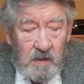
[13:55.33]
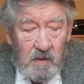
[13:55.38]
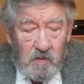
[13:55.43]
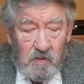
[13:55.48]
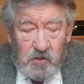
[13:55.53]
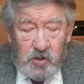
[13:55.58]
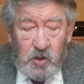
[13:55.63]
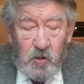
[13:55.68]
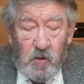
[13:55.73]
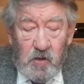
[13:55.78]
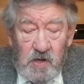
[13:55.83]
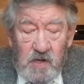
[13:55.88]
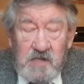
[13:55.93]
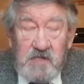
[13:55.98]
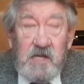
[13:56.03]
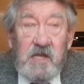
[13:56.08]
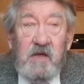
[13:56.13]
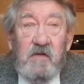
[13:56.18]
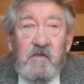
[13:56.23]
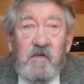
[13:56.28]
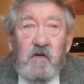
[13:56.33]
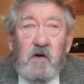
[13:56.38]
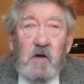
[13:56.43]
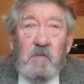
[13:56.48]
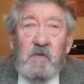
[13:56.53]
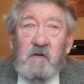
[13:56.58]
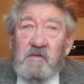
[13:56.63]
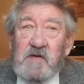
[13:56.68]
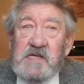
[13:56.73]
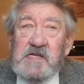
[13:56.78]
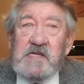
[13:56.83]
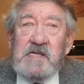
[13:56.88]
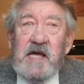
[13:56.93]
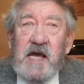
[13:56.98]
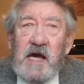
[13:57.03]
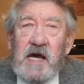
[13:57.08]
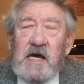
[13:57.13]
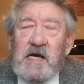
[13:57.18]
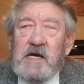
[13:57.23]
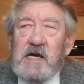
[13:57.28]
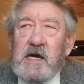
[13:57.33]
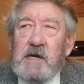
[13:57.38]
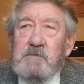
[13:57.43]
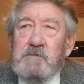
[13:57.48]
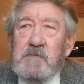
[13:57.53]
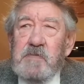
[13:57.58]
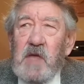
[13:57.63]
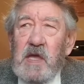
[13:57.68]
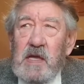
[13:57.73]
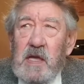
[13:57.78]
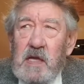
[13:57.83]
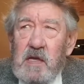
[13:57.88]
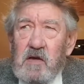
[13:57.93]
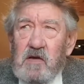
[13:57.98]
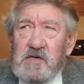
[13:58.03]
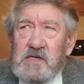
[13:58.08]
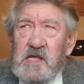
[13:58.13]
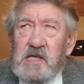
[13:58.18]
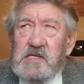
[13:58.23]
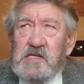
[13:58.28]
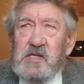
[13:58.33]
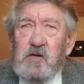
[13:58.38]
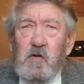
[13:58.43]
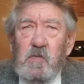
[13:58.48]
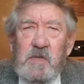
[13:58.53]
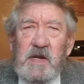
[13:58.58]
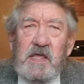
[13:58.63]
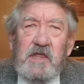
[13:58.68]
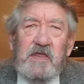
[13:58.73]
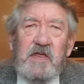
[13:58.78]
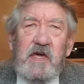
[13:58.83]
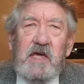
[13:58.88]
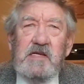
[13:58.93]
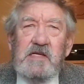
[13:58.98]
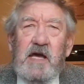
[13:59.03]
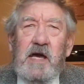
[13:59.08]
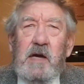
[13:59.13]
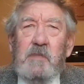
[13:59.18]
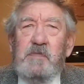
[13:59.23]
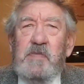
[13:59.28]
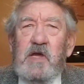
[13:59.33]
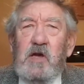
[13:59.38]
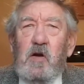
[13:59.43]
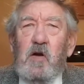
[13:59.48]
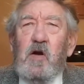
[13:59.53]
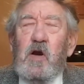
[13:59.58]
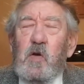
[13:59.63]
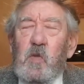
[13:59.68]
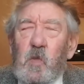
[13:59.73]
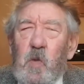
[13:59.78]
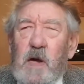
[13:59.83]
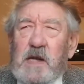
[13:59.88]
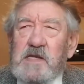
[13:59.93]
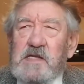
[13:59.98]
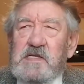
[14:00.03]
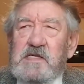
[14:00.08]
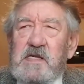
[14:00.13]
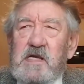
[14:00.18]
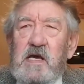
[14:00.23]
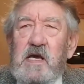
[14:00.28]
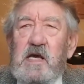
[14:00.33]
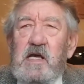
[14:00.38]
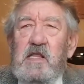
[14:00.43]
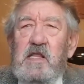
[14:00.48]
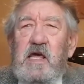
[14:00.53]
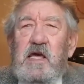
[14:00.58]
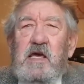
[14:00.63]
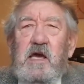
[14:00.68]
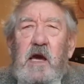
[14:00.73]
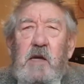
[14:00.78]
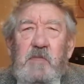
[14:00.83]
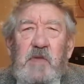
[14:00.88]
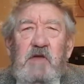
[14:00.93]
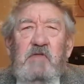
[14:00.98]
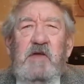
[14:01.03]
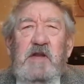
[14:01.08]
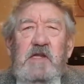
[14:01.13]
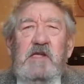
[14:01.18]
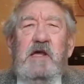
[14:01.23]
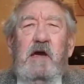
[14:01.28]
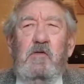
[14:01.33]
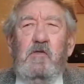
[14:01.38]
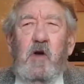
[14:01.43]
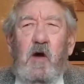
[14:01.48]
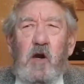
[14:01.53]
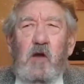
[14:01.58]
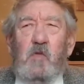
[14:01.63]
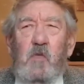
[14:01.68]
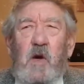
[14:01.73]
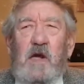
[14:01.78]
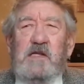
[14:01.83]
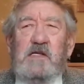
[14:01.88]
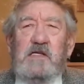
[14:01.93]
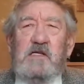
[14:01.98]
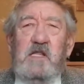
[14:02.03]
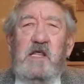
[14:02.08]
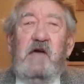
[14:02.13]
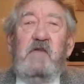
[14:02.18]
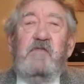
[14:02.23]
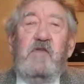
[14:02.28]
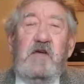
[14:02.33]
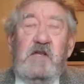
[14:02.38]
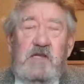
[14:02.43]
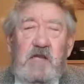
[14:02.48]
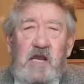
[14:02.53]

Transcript: Now Jonah is in the form of a saga, because there's so many things happening all at once. They can't be written down all at once, and therefore